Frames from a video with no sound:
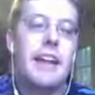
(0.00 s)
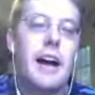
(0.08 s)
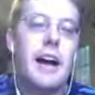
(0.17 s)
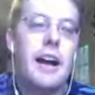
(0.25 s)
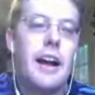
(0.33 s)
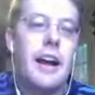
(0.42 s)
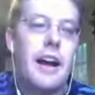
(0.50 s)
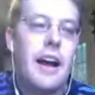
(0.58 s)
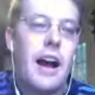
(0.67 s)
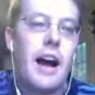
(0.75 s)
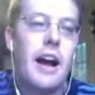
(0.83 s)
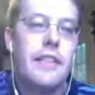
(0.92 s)
Yeah, and
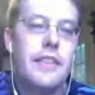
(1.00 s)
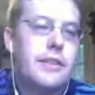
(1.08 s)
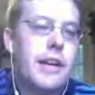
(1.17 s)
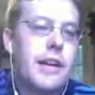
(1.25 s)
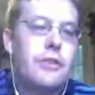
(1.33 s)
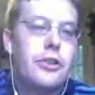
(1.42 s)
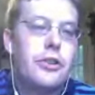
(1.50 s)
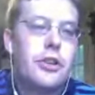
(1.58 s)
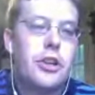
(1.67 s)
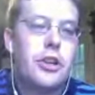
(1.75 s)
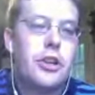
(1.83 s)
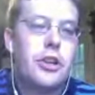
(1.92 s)
these
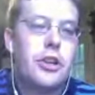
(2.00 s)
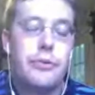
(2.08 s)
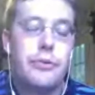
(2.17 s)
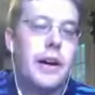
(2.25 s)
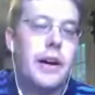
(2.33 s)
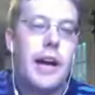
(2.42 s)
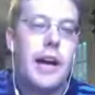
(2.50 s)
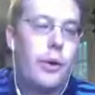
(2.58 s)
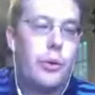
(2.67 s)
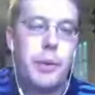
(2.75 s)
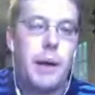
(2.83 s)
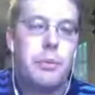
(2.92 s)
guys are good. They're
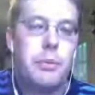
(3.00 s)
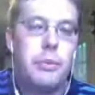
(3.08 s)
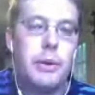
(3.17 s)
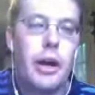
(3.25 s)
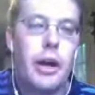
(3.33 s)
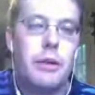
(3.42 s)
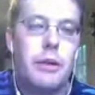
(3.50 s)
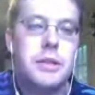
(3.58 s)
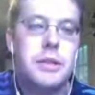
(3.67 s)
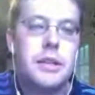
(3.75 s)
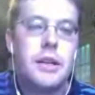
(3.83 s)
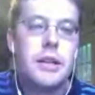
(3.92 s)
fun. I would probably
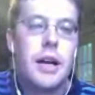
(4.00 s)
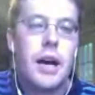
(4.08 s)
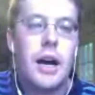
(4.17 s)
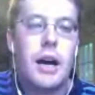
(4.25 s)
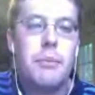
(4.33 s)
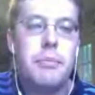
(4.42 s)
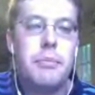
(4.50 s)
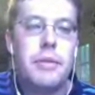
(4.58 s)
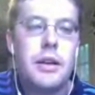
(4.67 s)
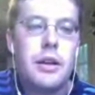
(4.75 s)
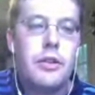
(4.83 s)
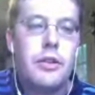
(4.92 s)
run
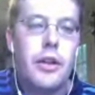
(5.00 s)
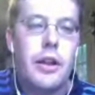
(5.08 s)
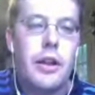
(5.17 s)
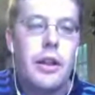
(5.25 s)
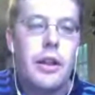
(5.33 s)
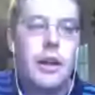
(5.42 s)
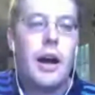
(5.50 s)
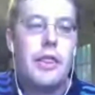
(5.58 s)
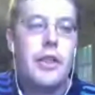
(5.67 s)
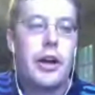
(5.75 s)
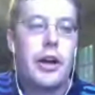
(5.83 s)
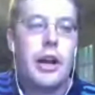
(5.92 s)
them.
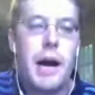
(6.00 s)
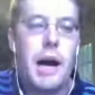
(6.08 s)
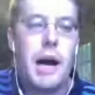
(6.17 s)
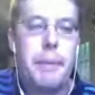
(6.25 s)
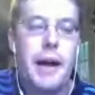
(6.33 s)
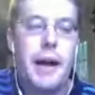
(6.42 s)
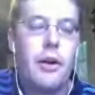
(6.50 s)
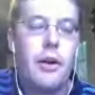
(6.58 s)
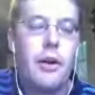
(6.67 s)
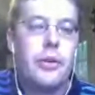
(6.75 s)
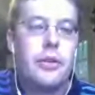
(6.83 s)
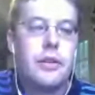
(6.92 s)
They're going to
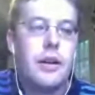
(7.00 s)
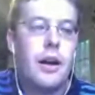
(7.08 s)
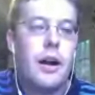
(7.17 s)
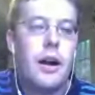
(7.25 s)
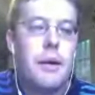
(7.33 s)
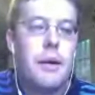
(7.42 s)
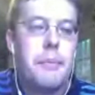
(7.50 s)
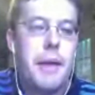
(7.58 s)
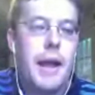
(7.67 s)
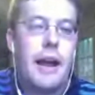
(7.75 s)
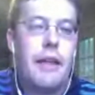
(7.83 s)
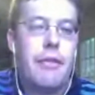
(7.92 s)
pop out,
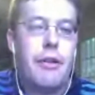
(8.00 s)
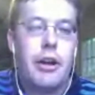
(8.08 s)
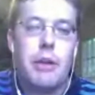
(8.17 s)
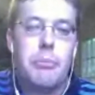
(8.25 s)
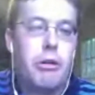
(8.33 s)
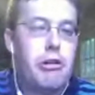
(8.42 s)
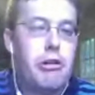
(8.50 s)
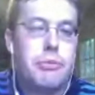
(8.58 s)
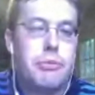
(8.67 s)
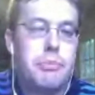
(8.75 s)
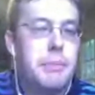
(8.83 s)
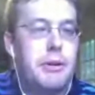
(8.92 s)
and they're going
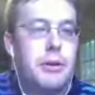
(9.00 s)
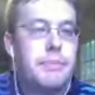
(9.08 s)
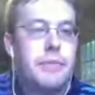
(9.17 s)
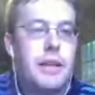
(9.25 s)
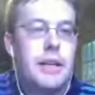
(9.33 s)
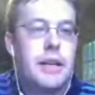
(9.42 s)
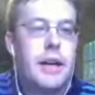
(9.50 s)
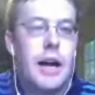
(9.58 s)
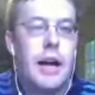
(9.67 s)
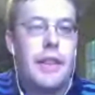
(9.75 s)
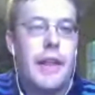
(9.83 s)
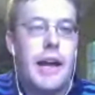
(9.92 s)
to murder some people.
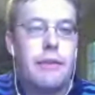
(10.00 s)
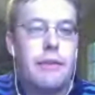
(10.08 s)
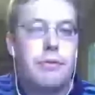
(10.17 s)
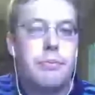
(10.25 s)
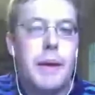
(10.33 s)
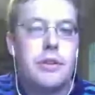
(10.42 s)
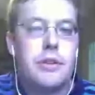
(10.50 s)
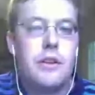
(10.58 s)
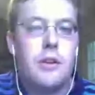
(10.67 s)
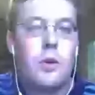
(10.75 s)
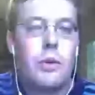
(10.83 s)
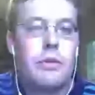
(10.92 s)
They have
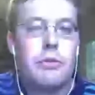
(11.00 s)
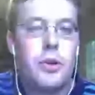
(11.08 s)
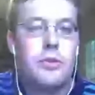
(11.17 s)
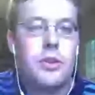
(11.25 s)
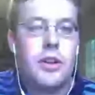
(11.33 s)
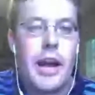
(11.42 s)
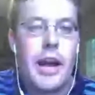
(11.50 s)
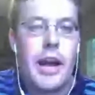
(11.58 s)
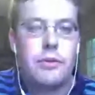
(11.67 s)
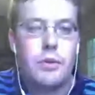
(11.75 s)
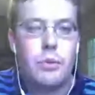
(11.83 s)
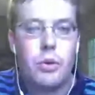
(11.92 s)
basically the equivalent of
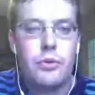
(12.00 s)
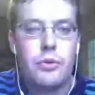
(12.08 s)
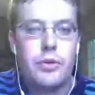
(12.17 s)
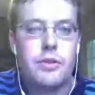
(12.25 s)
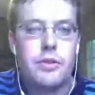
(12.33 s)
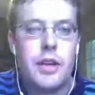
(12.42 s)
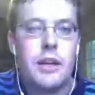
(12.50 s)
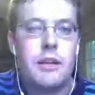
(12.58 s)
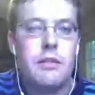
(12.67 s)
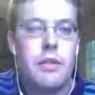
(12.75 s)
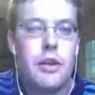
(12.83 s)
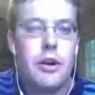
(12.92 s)
poison attacks. If you roll
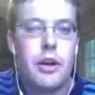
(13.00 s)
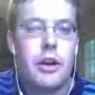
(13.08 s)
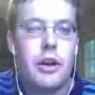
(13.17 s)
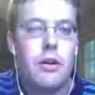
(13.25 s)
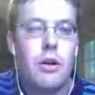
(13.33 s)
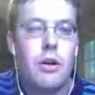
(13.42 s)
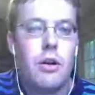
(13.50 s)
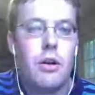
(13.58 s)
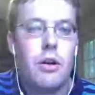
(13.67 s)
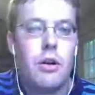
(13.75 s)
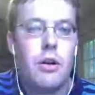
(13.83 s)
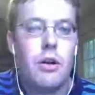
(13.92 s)
6 to hit, they're going
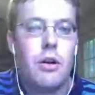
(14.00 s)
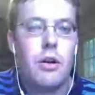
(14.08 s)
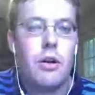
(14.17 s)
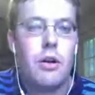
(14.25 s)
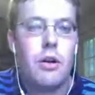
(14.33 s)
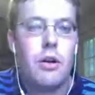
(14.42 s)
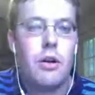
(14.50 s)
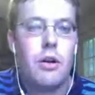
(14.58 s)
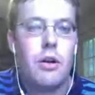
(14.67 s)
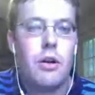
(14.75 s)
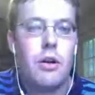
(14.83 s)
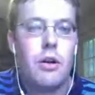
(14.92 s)
to basically
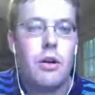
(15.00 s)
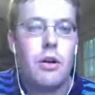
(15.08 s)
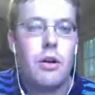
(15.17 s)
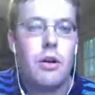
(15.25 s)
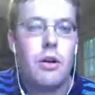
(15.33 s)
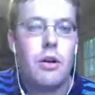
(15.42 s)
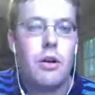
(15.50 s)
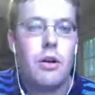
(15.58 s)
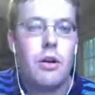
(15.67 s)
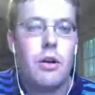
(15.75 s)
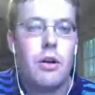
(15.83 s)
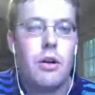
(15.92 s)
auto wound, mortal wound, which
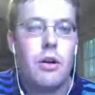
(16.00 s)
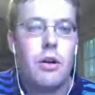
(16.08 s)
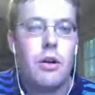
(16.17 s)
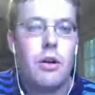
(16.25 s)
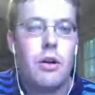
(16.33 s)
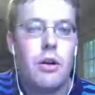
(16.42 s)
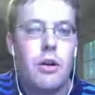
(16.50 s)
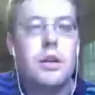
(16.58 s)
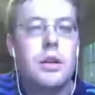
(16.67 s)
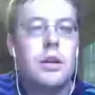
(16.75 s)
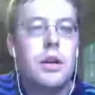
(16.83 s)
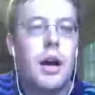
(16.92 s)
is pretty good.
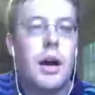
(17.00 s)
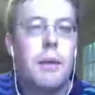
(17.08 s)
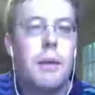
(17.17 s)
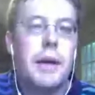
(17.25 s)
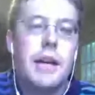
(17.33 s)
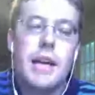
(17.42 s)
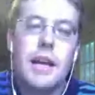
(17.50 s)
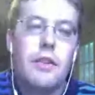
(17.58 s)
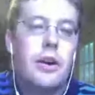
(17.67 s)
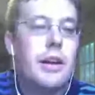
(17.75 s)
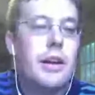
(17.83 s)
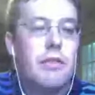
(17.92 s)
But
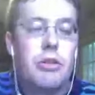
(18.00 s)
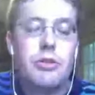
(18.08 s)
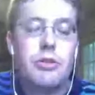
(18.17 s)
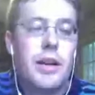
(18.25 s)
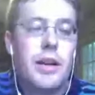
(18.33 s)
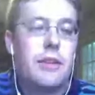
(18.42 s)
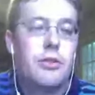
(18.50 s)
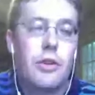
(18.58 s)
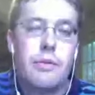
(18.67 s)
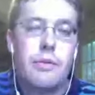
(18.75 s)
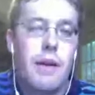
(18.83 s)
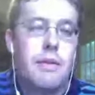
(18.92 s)
again, even those 2
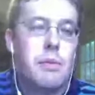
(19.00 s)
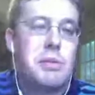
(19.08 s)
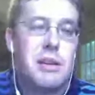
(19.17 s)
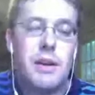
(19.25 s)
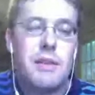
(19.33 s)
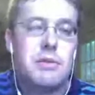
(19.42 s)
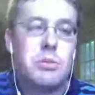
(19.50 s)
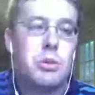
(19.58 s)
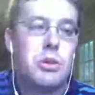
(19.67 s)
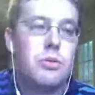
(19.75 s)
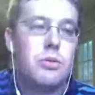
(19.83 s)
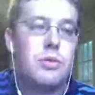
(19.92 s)
attacks are only 5 up to hit, 5 up to
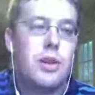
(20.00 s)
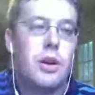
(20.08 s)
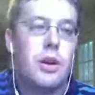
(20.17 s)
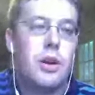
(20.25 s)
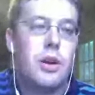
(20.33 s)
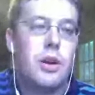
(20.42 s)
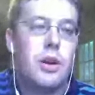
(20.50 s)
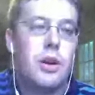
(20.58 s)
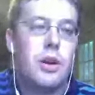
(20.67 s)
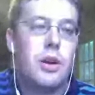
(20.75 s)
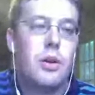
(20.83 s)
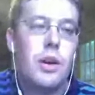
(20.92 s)
wound. So
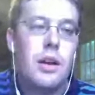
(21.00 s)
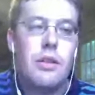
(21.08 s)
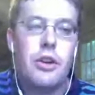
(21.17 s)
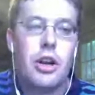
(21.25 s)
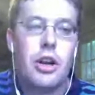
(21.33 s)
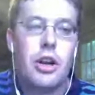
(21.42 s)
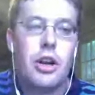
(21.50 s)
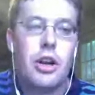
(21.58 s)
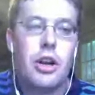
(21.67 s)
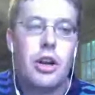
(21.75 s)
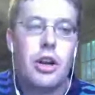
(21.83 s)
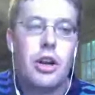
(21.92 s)
They're going to
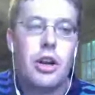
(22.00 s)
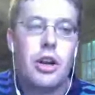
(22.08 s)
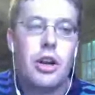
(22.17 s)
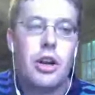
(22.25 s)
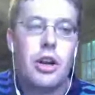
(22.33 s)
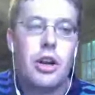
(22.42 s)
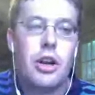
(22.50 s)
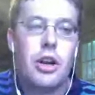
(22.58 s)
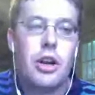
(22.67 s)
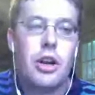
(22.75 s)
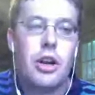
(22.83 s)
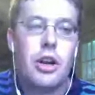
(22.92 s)
be fun. They're going to
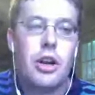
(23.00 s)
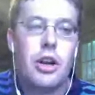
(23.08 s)
pop out.